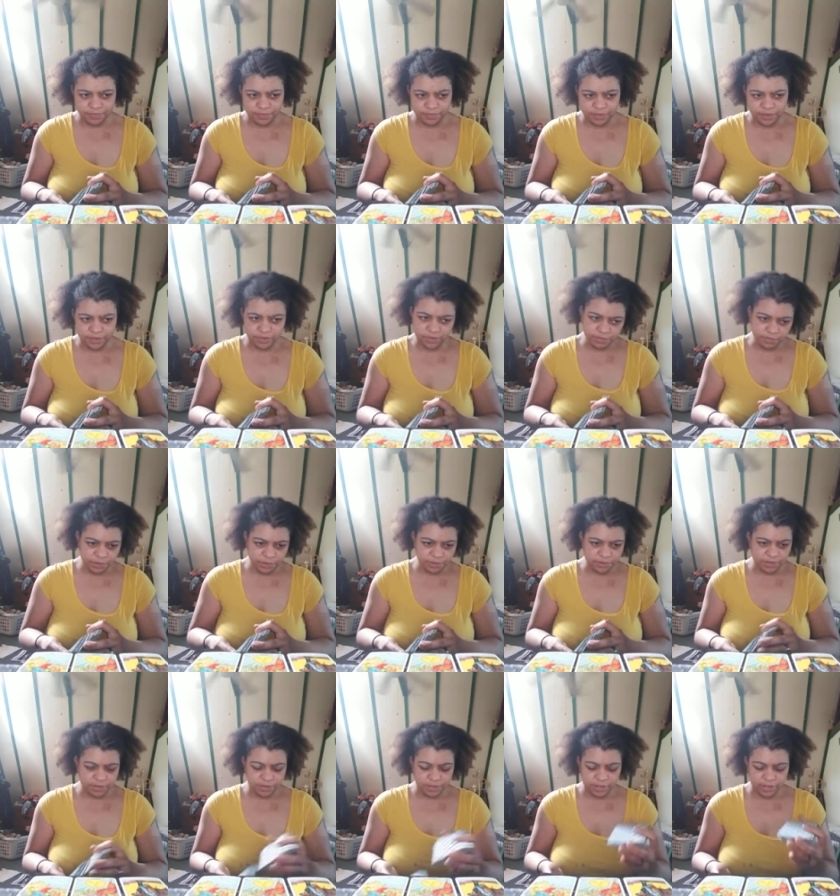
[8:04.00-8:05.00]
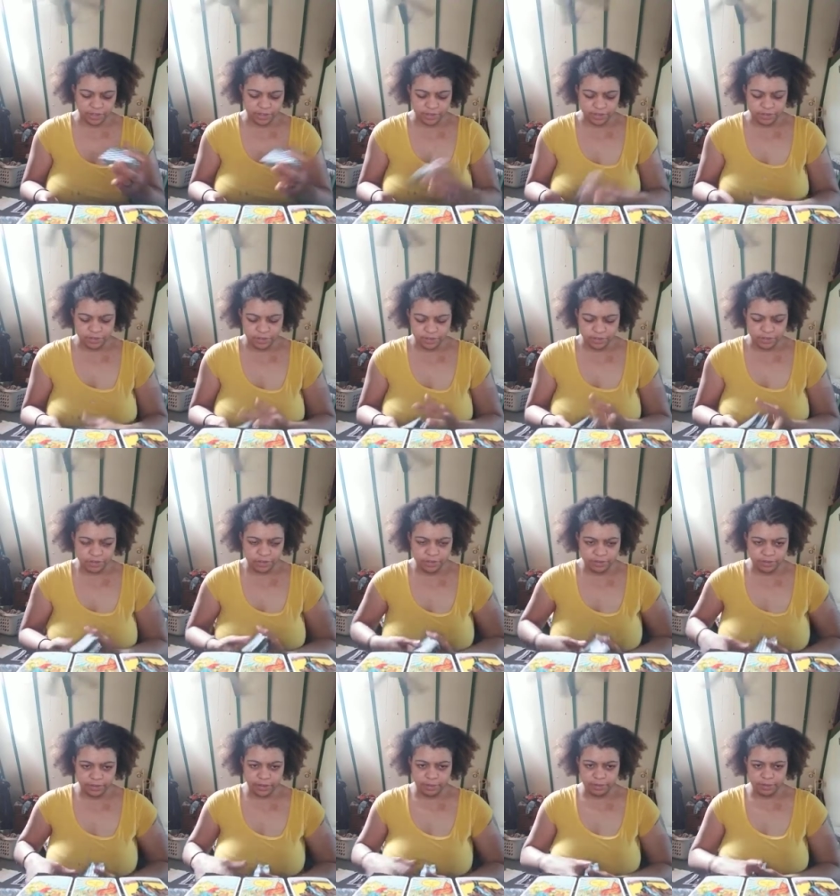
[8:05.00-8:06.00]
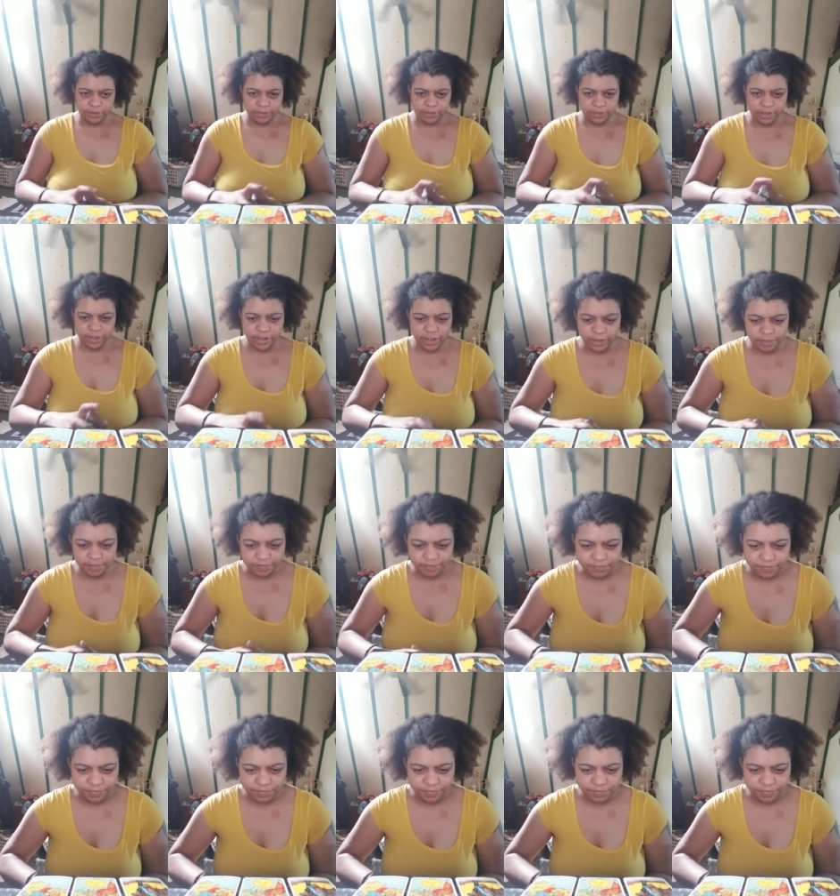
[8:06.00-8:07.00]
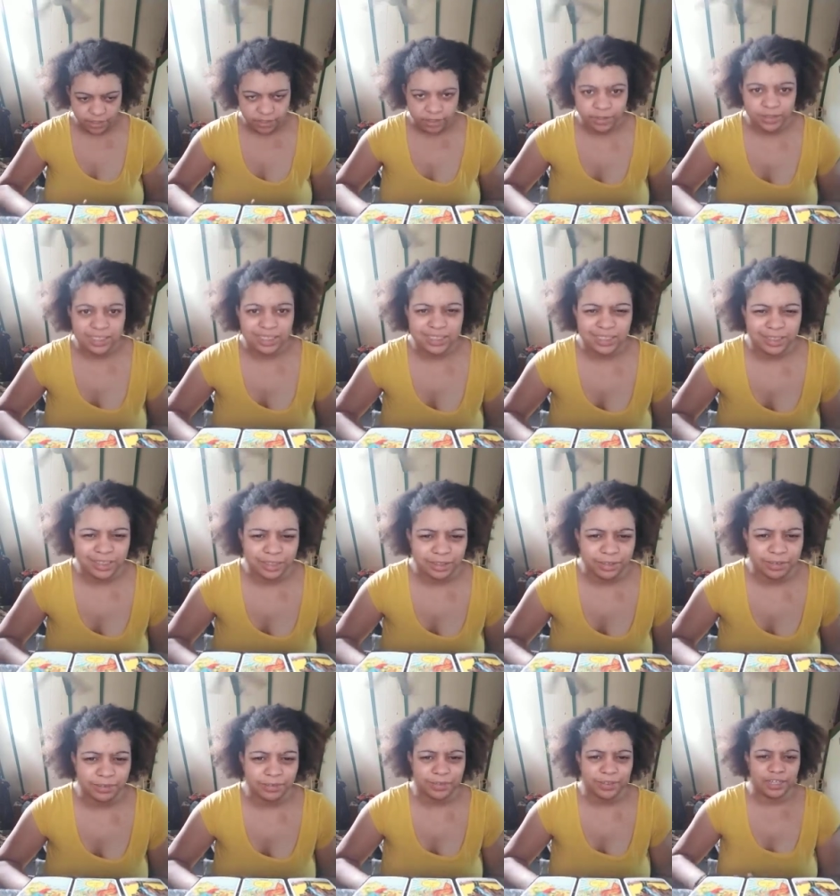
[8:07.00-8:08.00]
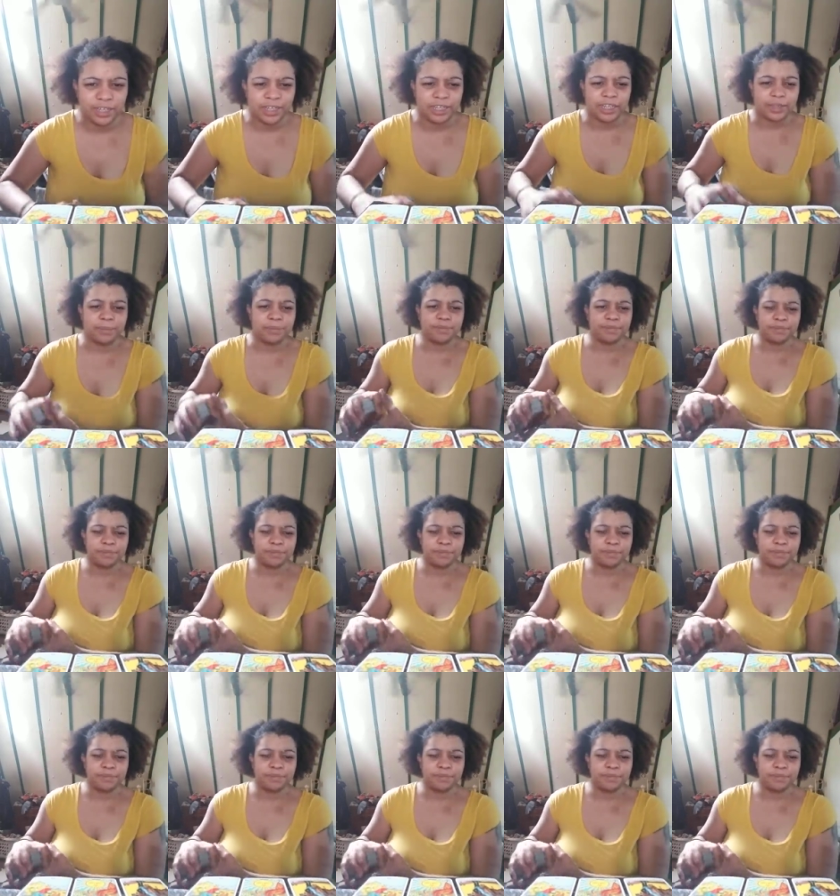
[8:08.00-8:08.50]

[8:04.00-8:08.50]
because the moon's there. No whammies. Alright, let us clarify.